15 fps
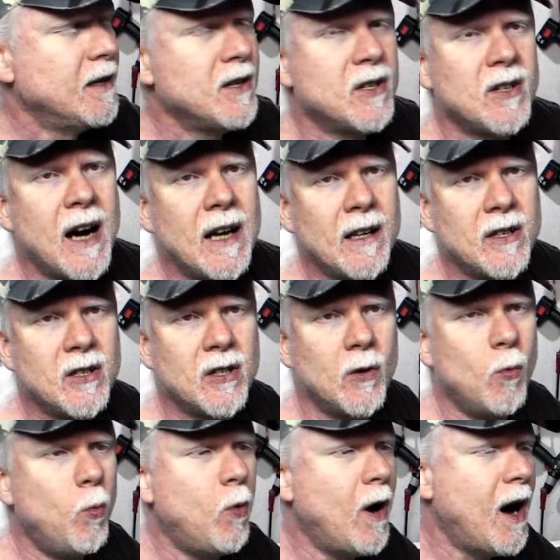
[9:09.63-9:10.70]
stylus to
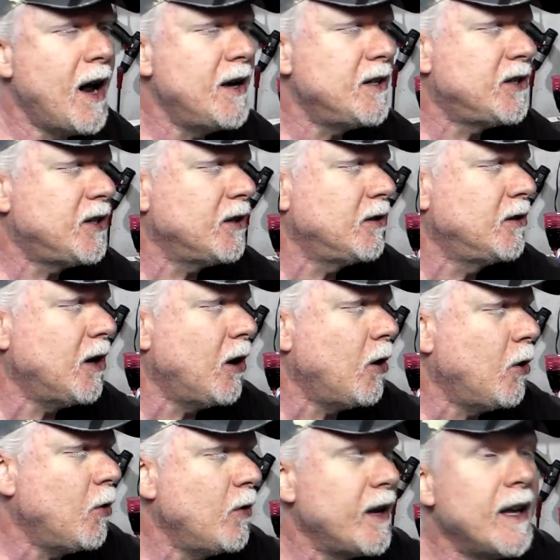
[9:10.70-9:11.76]
want to
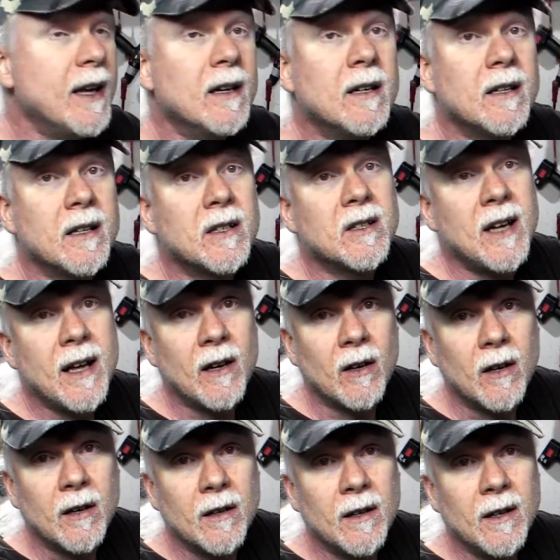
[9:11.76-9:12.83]
go into the
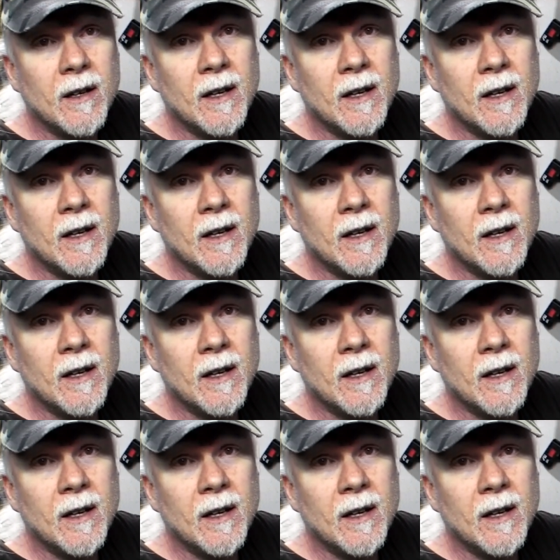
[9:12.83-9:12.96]
center.